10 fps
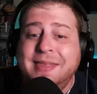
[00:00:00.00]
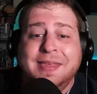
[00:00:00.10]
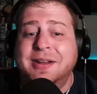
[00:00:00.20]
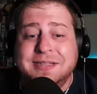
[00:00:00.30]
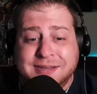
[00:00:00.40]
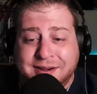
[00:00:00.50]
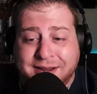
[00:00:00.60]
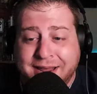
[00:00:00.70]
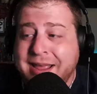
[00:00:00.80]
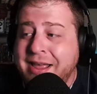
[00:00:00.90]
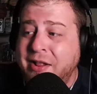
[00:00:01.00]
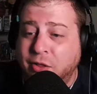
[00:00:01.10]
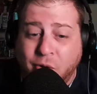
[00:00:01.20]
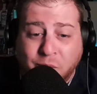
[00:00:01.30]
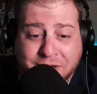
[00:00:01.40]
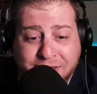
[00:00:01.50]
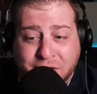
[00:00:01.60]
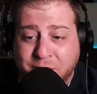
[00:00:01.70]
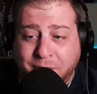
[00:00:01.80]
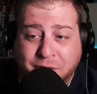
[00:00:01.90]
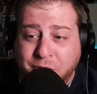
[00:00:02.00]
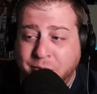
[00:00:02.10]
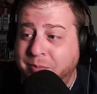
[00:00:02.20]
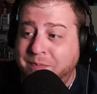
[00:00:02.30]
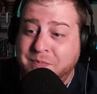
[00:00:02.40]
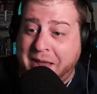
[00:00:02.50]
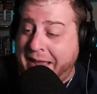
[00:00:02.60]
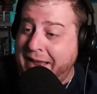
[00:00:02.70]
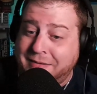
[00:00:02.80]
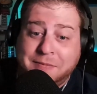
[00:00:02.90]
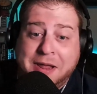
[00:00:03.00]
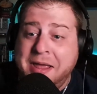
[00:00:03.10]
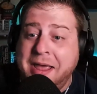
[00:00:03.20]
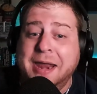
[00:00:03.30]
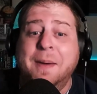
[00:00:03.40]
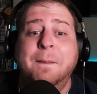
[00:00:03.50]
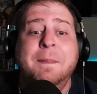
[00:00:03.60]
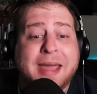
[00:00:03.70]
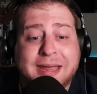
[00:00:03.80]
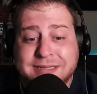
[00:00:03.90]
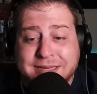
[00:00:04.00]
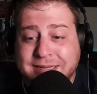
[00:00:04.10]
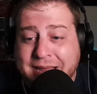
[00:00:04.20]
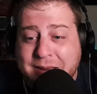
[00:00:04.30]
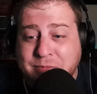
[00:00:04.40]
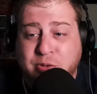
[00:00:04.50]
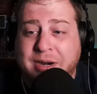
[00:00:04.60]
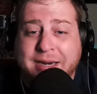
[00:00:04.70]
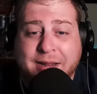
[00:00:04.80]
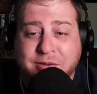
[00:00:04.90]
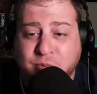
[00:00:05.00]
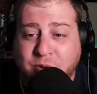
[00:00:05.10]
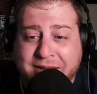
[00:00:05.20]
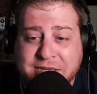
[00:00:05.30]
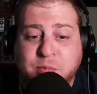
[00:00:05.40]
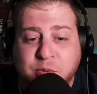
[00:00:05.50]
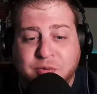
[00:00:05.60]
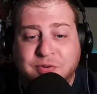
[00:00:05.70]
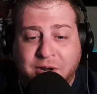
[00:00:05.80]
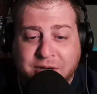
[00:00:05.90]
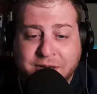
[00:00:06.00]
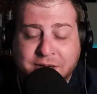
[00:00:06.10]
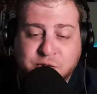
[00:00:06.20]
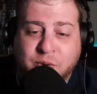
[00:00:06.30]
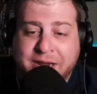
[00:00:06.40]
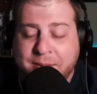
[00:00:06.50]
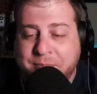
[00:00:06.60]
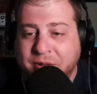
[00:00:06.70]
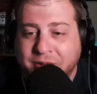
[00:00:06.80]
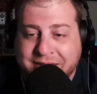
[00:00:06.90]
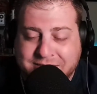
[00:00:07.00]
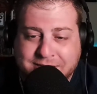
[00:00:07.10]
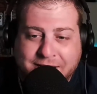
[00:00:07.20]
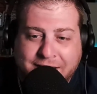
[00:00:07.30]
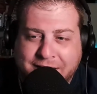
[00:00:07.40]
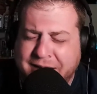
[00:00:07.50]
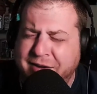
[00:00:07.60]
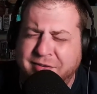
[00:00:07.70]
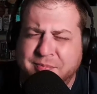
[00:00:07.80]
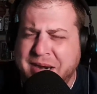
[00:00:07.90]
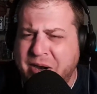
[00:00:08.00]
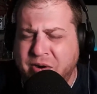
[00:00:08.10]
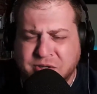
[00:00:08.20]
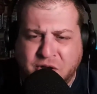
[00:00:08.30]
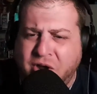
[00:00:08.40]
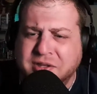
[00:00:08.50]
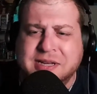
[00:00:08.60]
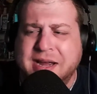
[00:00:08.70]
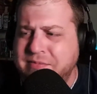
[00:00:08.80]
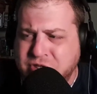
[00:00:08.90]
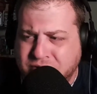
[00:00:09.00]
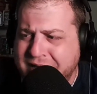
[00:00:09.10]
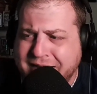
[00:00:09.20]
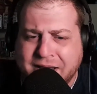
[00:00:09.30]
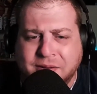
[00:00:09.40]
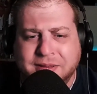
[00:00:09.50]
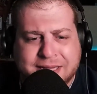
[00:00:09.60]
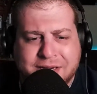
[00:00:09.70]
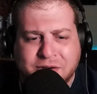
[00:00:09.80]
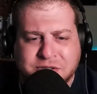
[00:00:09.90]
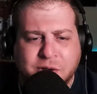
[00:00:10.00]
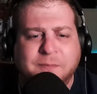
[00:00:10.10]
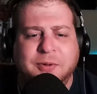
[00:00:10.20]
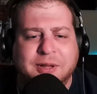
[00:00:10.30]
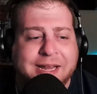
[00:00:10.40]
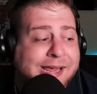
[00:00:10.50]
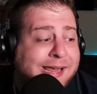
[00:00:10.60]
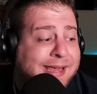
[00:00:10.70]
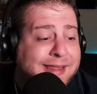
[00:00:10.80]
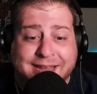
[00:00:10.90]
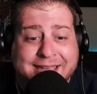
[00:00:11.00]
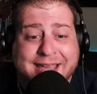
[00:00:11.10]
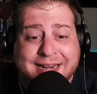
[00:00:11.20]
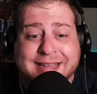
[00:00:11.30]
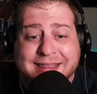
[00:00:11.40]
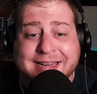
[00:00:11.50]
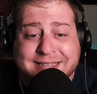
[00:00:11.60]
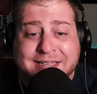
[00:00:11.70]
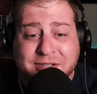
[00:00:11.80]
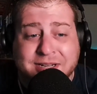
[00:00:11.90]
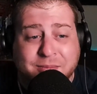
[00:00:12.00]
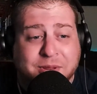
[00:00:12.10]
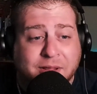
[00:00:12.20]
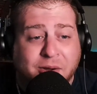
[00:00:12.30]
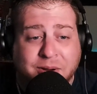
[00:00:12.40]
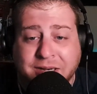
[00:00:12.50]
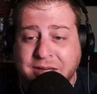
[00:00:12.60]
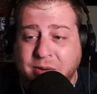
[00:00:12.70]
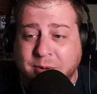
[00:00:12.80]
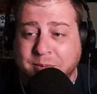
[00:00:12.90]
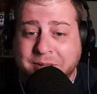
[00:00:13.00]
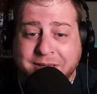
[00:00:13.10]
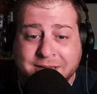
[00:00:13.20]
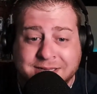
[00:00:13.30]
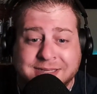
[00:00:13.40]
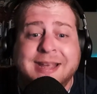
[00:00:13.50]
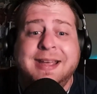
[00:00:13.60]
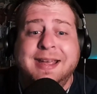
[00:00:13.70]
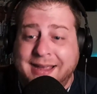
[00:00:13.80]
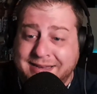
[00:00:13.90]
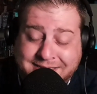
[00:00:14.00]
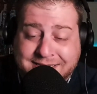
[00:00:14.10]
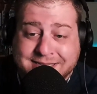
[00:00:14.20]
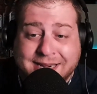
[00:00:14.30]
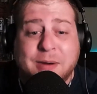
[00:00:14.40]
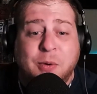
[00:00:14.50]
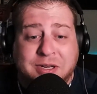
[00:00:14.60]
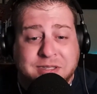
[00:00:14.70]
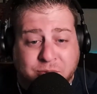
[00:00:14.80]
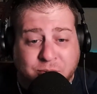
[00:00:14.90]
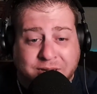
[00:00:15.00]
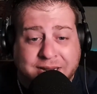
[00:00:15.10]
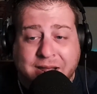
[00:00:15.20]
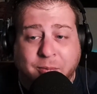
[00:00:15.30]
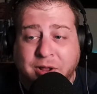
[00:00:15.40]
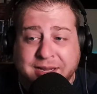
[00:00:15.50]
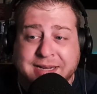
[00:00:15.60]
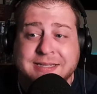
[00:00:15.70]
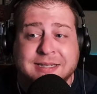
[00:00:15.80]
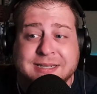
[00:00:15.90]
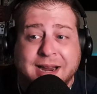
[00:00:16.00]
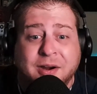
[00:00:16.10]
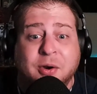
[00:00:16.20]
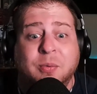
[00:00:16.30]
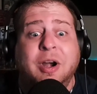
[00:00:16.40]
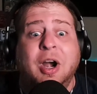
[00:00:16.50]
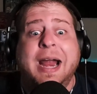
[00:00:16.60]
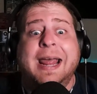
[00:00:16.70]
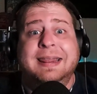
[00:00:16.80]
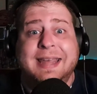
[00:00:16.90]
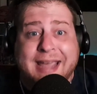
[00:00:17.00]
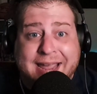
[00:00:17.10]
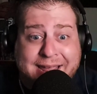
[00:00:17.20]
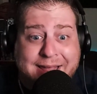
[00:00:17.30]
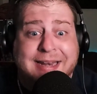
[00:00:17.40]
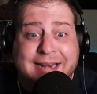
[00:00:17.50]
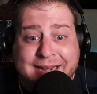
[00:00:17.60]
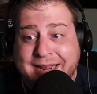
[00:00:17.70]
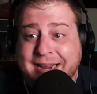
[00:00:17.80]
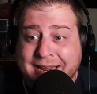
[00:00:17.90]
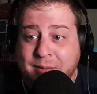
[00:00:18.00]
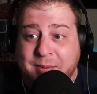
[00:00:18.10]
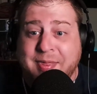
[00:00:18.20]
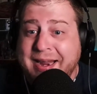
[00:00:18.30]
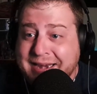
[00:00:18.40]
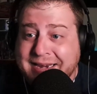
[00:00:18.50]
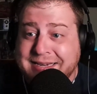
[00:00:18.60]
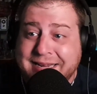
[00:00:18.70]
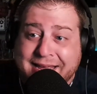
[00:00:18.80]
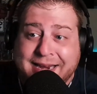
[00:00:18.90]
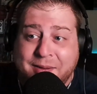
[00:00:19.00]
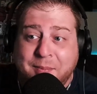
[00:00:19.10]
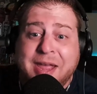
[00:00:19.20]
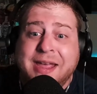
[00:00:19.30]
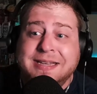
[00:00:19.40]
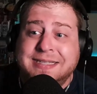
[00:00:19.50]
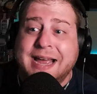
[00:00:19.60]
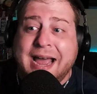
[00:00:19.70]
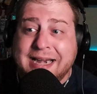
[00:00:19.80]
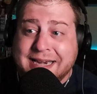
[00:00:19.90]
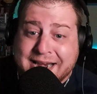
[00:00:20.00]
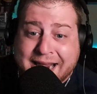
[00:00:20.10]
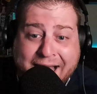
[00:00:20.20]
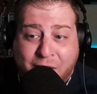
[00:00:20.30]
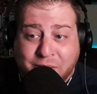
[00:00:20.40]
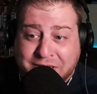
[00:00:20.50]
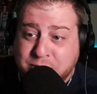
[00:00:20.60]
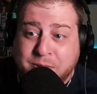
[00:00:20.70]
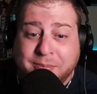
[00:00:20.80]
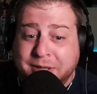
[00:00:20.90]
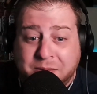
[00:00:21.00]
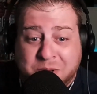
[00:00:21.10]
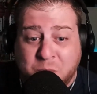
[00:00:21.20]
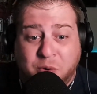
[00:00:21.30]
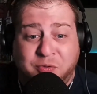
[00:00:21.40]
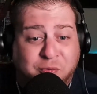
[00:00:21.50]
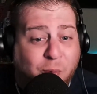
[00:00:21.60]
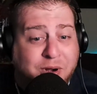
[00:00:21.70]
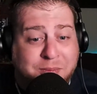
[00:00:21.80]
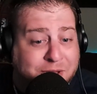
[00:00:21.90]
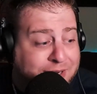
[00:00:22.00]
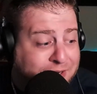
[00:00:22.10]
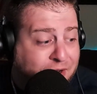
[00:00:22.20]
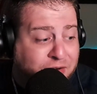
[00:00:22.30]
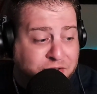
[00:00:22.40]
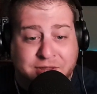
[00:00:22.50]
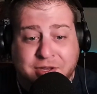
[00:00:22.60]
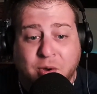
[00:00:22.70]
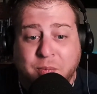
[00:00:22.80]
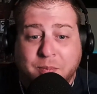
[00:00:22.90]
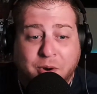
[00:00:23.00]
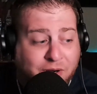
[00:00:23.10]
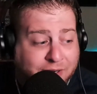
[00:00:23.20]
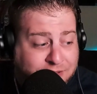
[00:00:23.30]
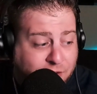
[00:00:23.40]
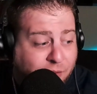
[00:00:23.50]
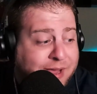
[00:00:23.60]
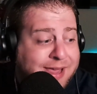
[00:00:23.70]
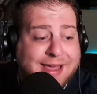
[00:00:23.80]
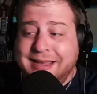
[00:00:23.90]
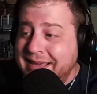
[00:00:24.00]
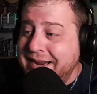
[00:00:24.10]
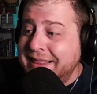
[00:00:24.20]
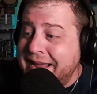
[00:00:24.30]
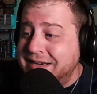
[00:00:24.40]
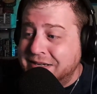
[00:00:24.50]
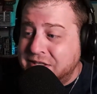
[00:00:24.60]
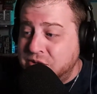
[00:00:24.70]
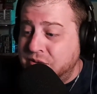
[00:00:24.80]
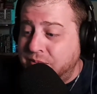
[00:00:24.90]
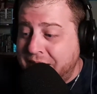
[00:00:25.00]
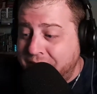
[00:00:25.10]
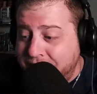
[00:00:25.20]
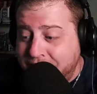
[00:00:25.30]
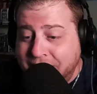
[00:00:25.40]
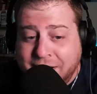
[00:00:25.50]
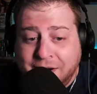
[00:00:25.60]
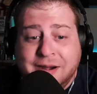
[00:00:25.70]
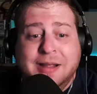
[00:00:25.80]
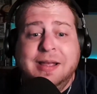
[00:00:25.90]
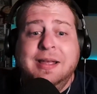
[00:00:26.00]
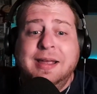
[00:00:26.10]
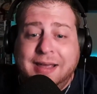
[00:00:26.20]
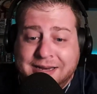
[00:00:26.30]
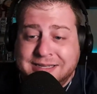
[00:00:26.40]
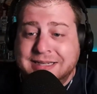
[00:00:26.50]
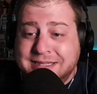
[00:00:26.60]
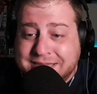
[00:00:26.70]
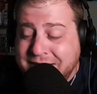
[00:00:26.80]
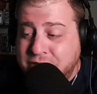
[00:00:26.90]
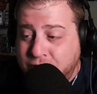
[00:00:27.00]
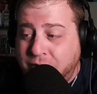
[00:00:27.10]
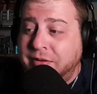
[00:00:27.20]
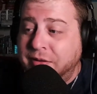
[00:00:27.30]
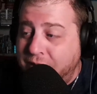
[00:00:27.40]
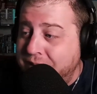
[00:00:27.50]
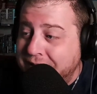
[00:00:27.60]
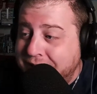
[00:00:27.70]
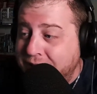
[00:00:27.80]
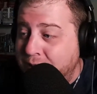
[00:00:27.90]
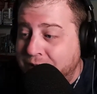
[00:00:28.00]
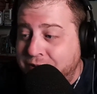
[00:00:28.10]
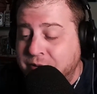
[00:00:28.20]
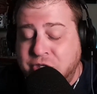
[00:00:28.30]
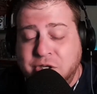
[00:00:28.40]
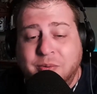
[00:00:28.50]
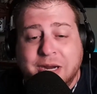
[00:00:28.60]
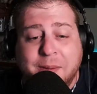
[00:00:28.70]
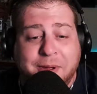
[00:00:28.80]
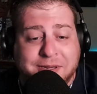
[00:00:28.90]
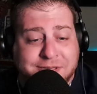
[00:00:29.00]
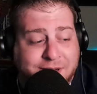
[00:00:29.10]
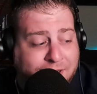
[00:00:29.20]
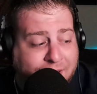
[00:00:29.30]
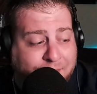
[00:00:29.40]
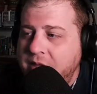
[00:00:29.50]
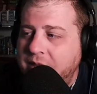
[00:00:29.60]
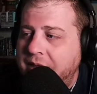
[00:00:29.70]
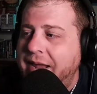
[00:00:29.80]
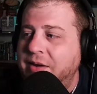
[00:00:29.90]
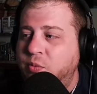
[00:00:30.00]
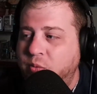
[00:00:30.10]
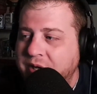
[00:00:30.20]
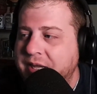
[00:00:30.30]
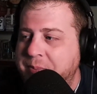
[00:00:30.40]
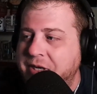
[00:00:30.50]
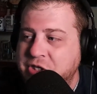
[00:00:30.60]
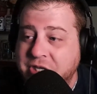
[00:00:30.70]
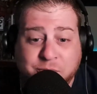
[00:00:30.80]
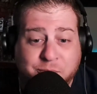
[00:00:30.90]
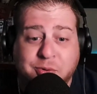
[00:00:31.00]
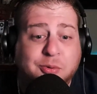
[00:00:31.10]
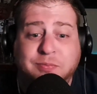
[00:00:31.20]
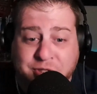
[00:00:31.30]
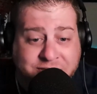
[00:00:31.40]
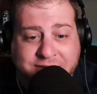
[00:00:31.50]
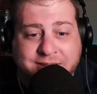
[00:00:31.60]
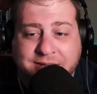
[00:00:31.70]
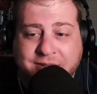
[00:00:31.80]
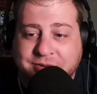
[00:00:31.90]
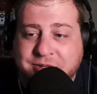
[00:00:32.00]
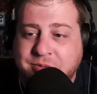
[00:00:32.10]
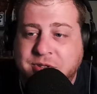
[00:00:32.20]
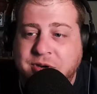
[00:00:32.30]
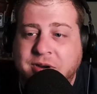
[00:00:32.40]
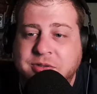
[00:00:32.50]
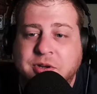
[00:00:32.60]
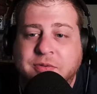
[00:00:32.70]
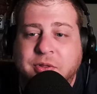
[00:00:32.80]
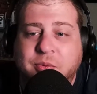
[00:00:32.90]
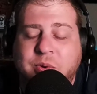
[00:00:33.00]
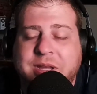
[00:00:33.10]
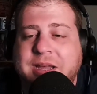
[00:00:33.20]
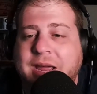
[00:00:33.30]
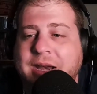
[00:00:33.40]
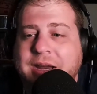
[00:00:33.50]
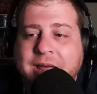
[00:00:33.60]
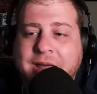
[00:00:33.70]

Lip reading: And then on Sunday, Logan Gilbert, who had an amazing game strikeouts-wise, moved on his way up the list of Mariners' all-time strikeout leaders. Hopefully, they can get that deal done with Logan Gilbert because, as he said, he wants to throw to Cal Raleigh his entire career, and they need him, and they need to get him signed now. He's probably going to be worth $40 million on the open market, so getting that done sooner rather than later, it is essential. Logan Gilbert, though, showing up on Sunday and really pitching through, just like the other two starters over the weekend.